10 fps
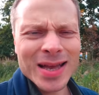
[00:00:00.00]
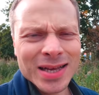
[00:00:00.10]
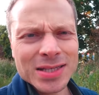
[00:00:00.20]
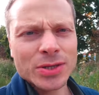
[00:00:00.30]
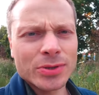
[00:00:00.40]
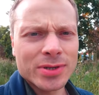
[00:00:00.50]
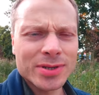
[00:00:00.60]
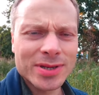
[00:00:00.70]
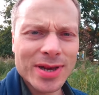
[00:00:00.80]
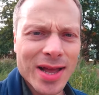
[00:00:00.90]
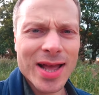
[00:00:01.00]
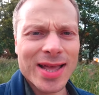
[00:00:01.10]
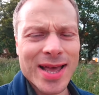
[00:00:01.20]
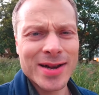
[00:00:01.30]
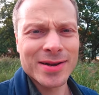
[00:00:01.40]
yeah, so
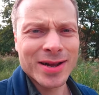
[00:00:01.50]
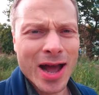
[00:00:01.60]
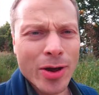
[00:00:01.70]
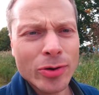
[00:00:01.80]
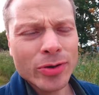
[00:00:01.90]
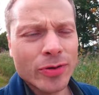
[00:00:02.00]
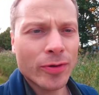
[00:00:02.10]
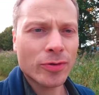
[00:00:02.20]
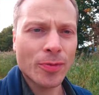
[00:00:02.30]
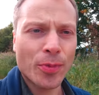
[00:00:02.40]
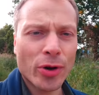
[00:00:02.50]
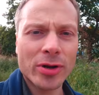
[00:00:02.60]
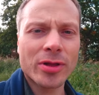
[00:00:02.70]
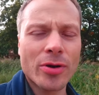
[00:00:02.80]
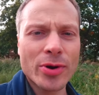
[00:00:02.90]
again, how do you talk to
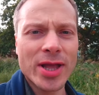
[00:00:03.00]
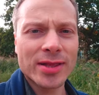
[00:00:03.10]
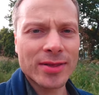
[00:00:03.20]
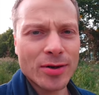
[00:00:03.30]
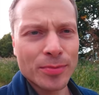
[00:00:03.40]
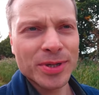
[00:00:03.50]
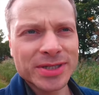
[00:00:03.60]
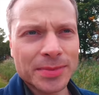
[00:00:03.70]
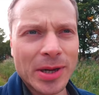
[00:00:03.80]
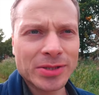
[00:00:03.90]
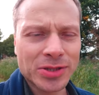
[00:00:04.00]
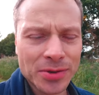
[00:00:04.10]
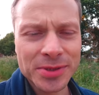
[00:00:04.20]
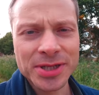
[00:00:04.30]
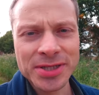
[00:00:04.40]
product oriented companies about
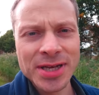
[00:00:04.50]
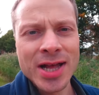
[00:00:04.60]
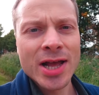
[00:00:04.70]
services?